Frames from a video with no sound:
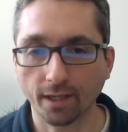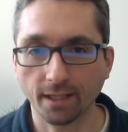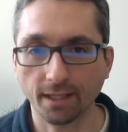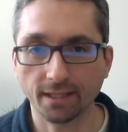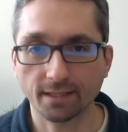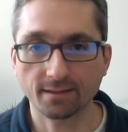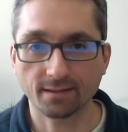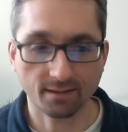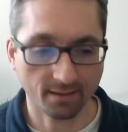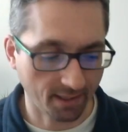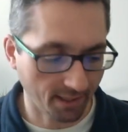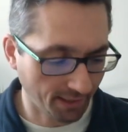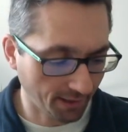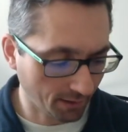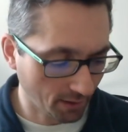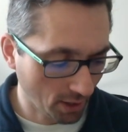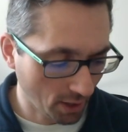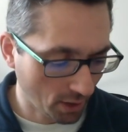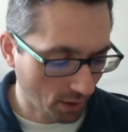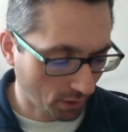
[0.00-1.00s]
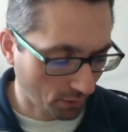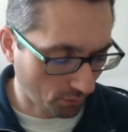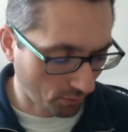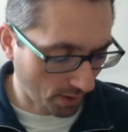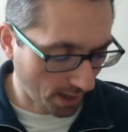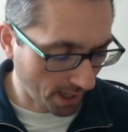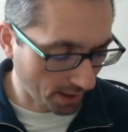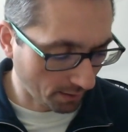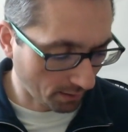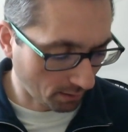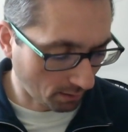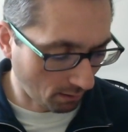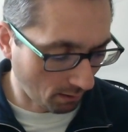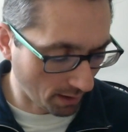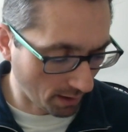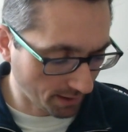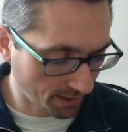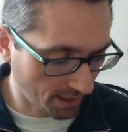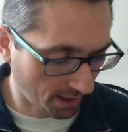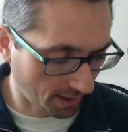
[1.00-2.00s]
It's the creator
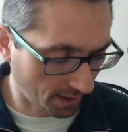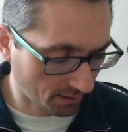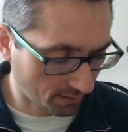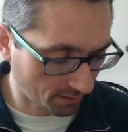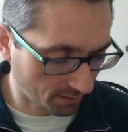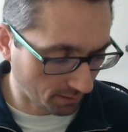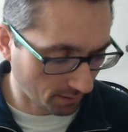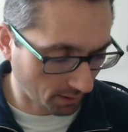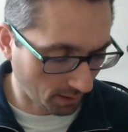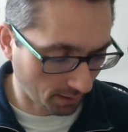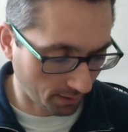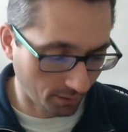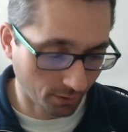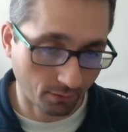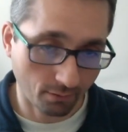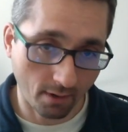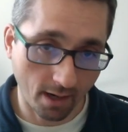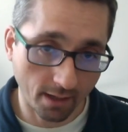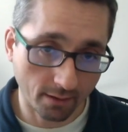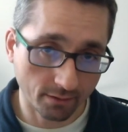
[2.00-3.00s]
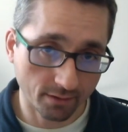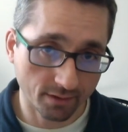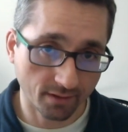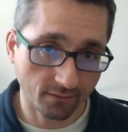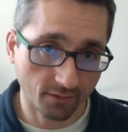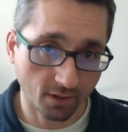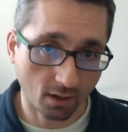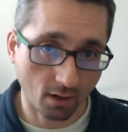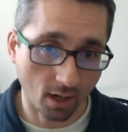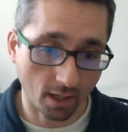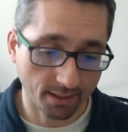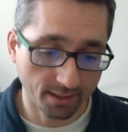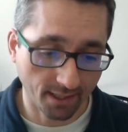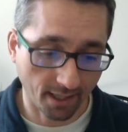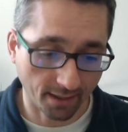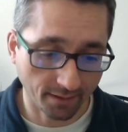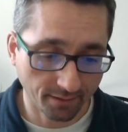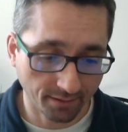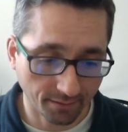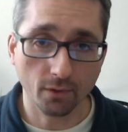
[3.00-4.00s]
content, the creators of the
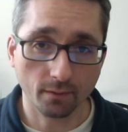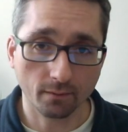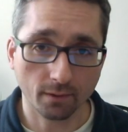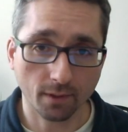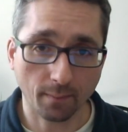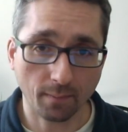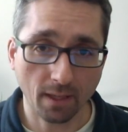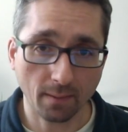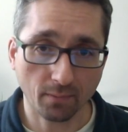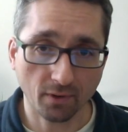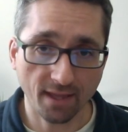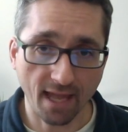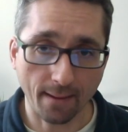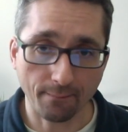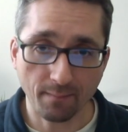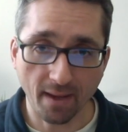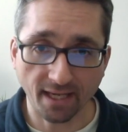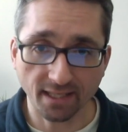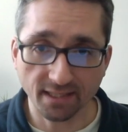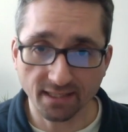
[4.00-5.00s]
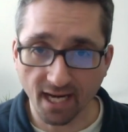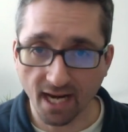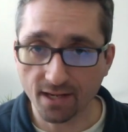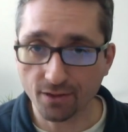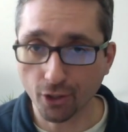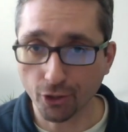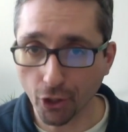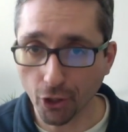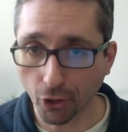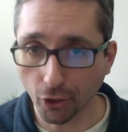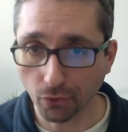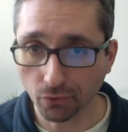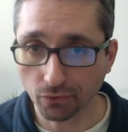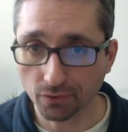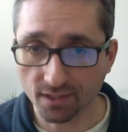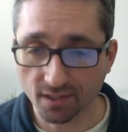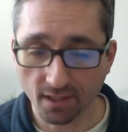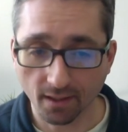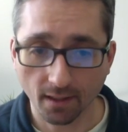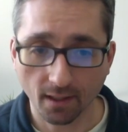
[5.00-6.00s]
content, the people that maintain the
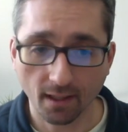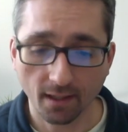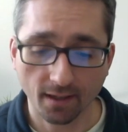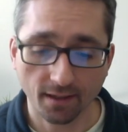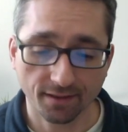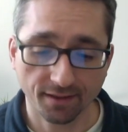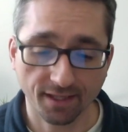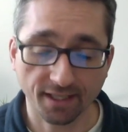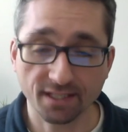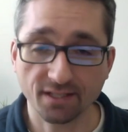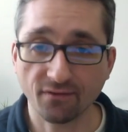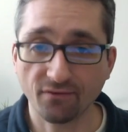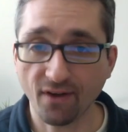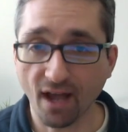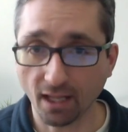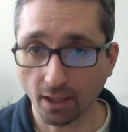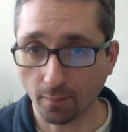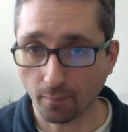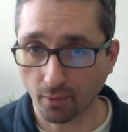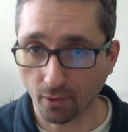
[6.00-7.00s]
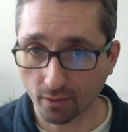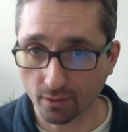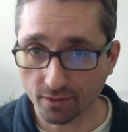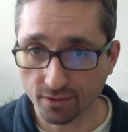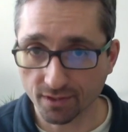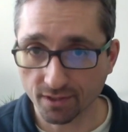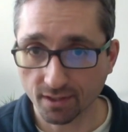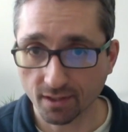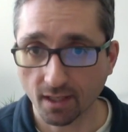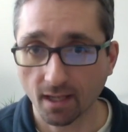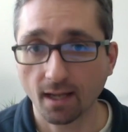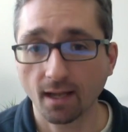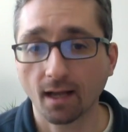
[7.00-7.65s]
nodes, the developers.